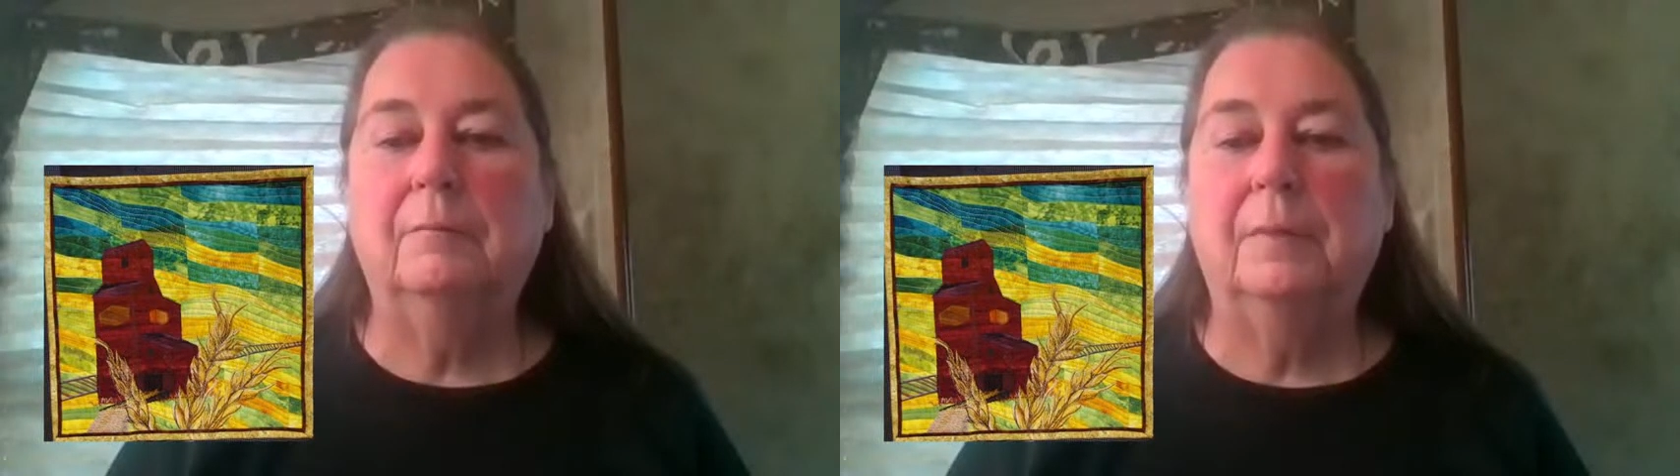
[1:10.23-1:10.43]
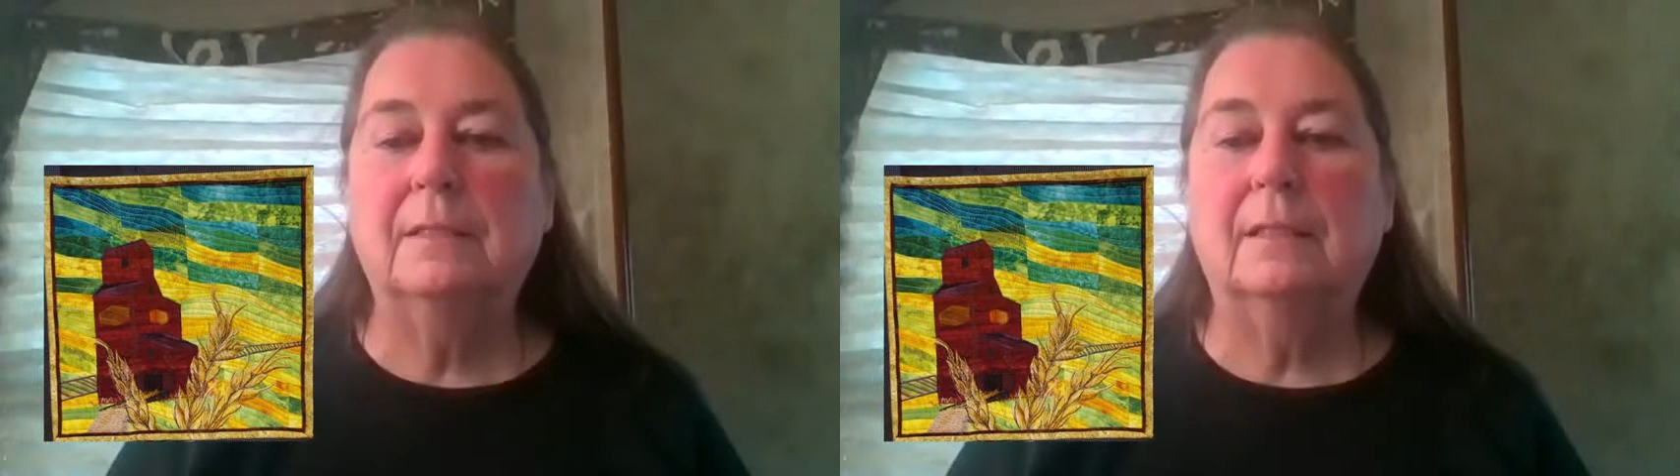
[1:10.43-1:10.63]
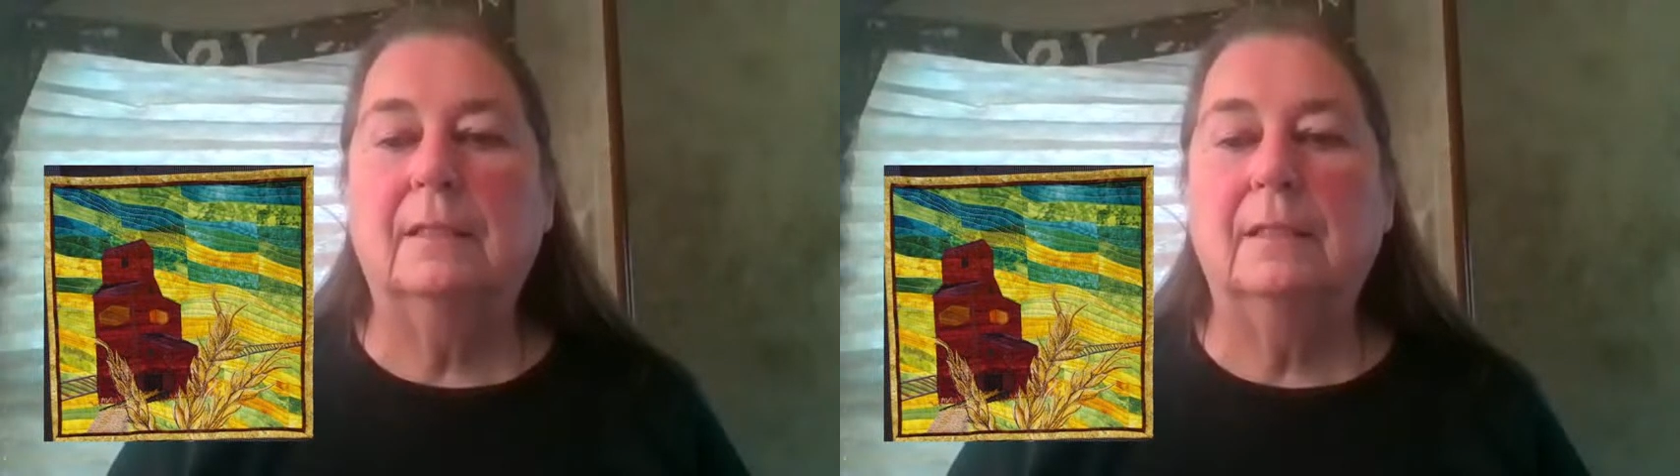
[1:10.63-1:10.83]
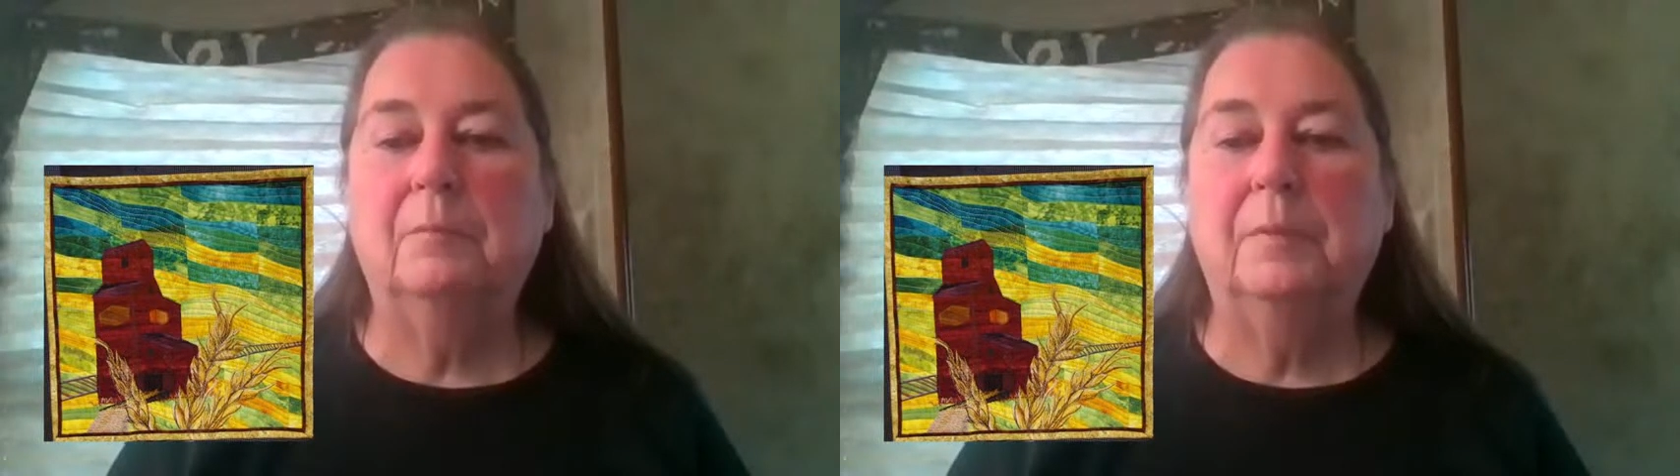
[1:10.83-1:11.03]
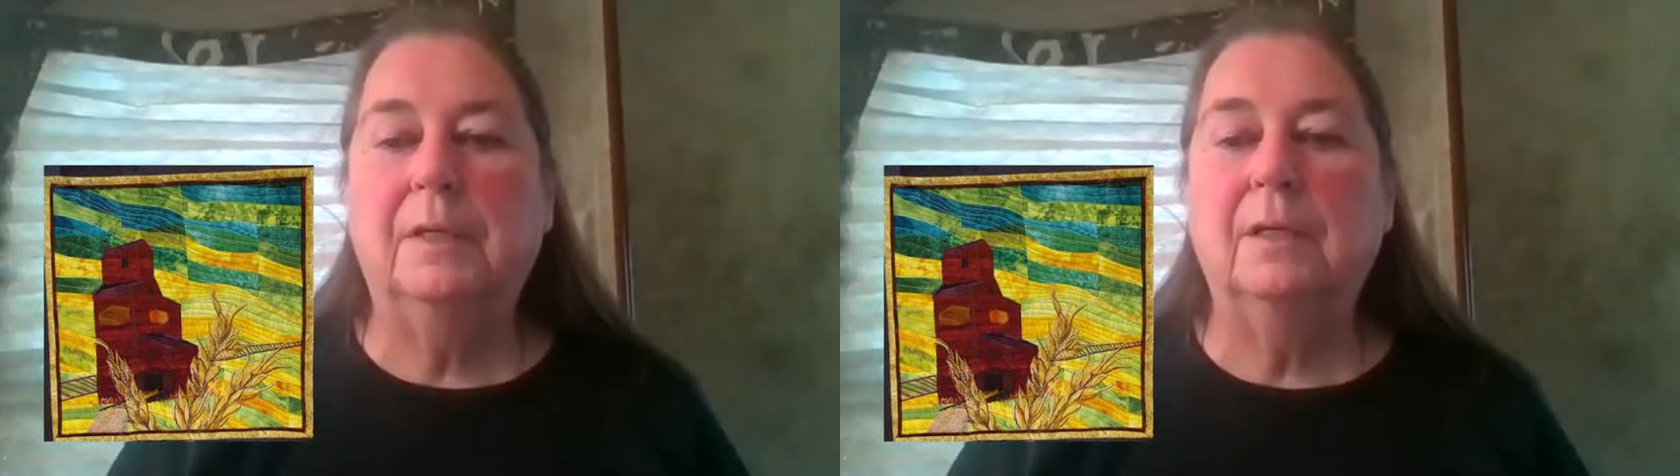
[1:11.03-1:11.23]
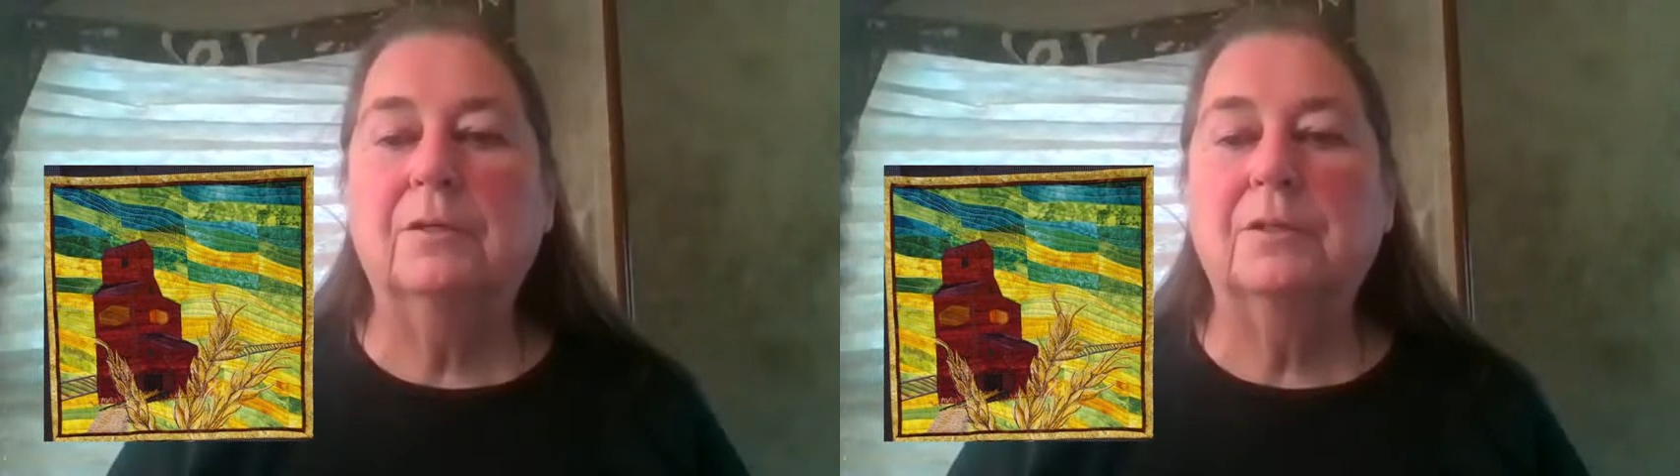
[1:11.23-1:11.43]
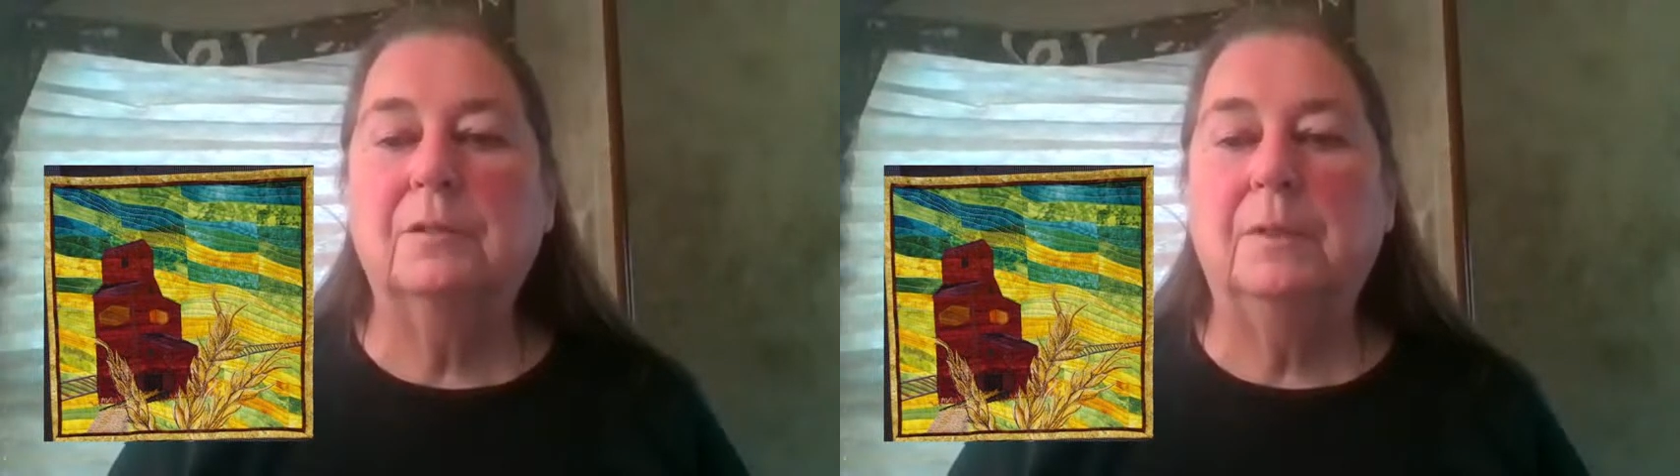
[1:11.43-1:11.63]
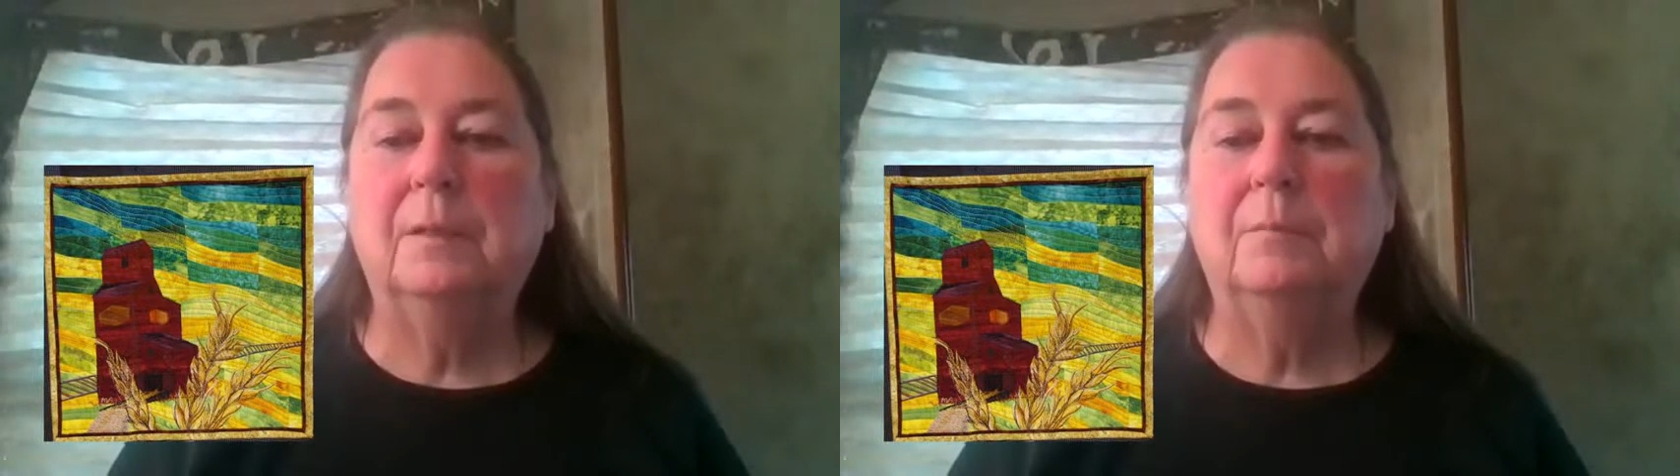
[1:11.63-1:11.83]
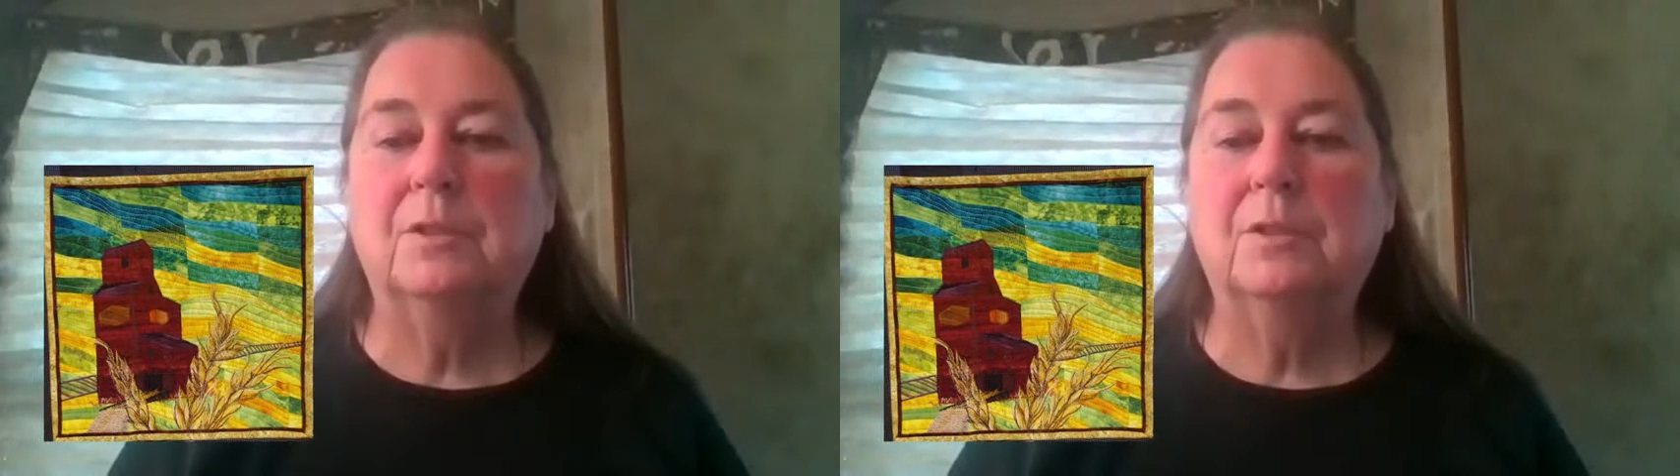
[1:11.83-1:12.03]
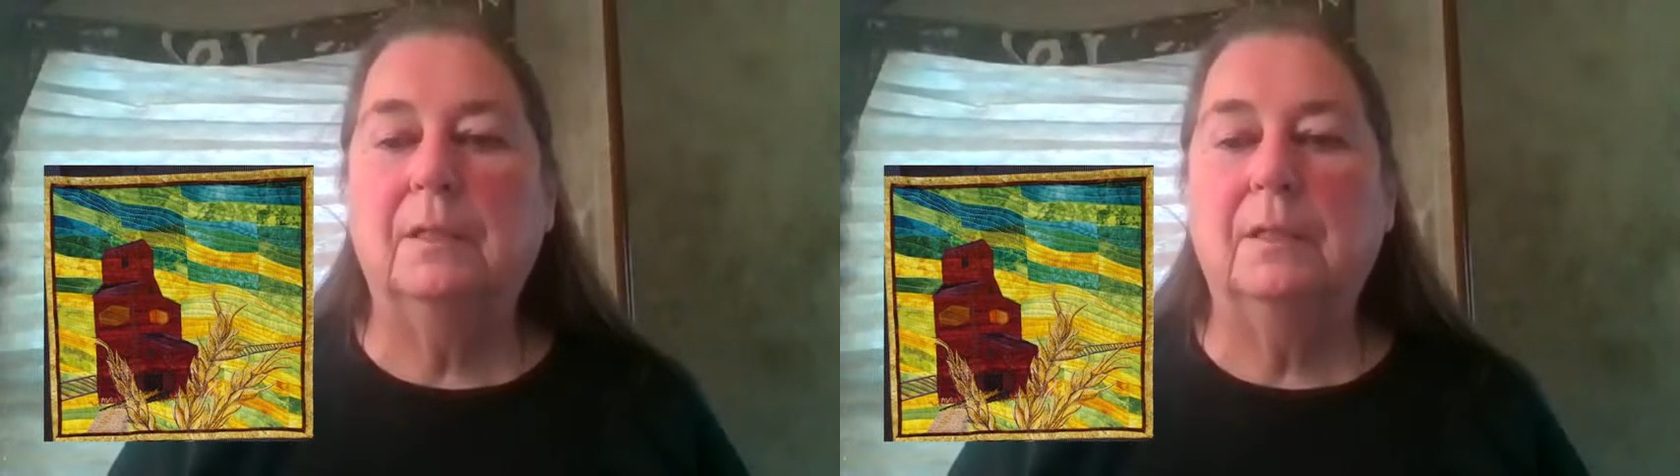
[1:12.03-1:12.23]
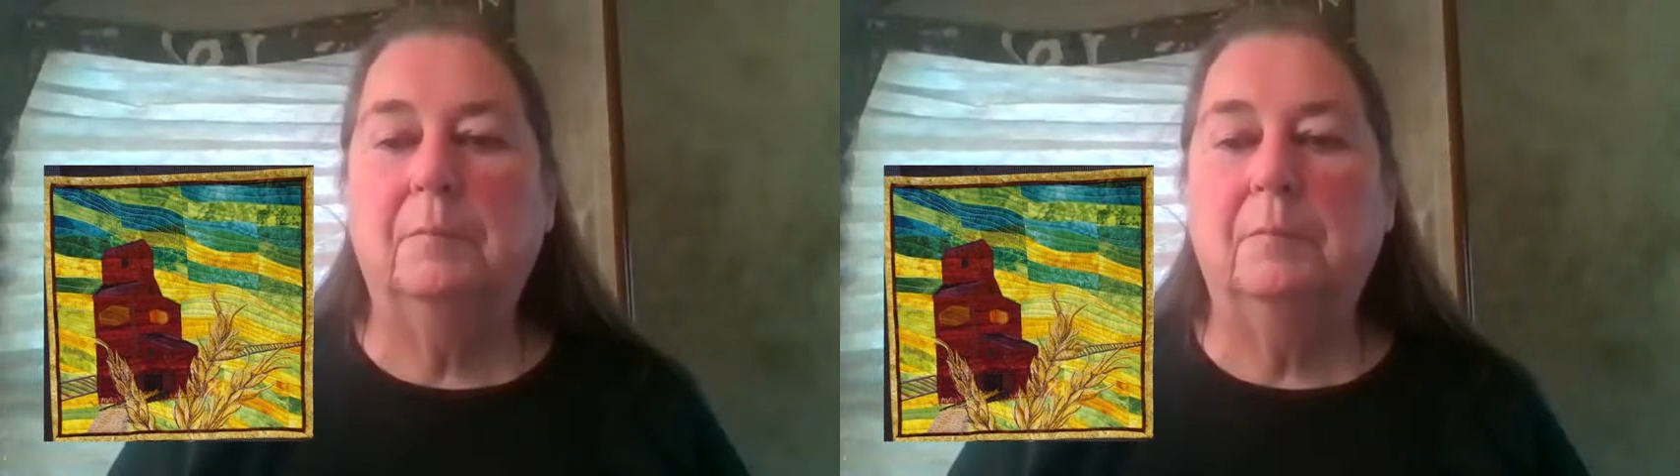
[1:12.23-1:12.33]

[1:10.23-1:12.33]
basically appear to be between